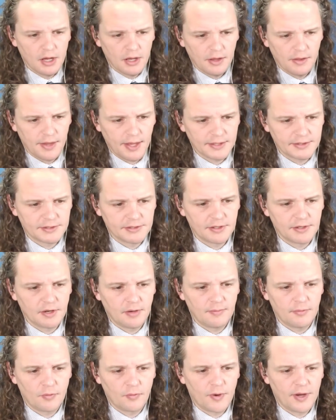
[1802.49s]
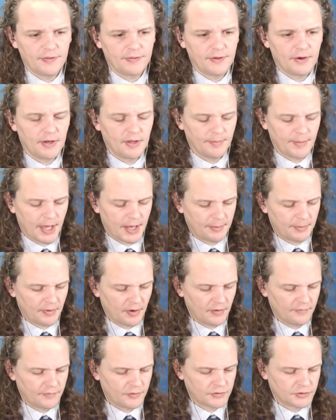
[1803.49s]
That's the number right there on the bottom
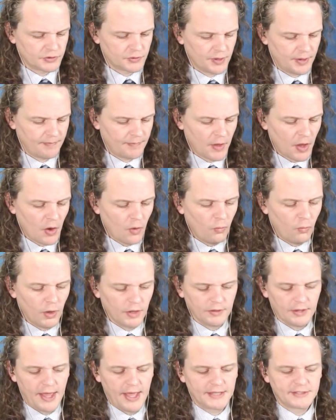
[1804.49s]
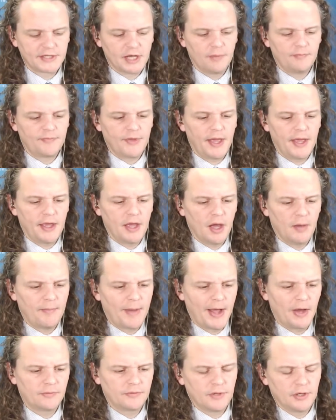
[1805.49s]
of your screen. One last update
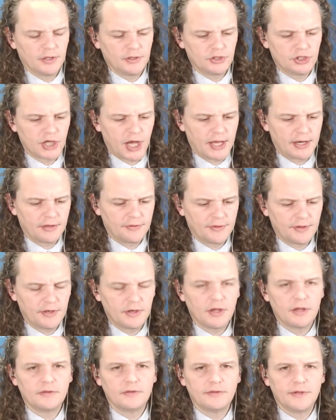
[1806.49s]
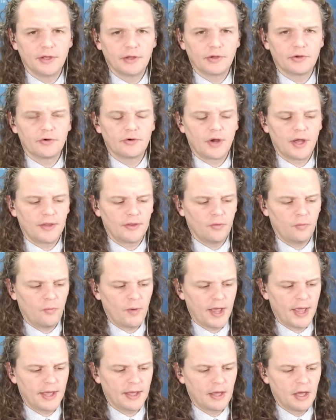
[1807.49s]
about Jonathan Diller and the
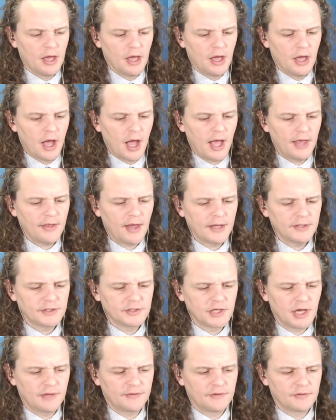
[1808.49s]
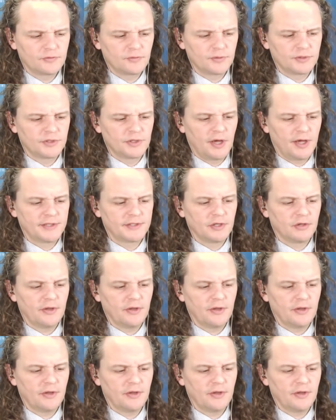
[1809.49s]
wake. I just thought this was nice.